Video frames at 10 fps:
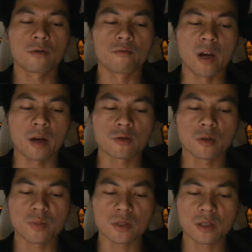rear
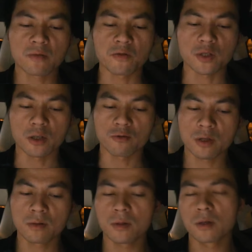jump seats for
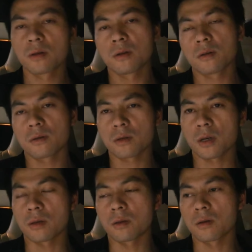children,
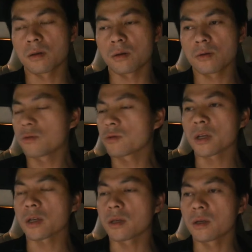then uh, you don't
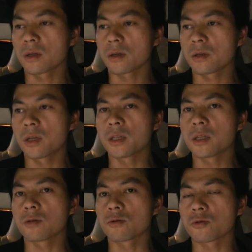get any
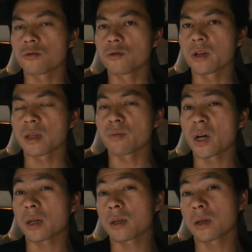heating or cooling in the
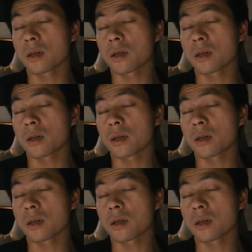back,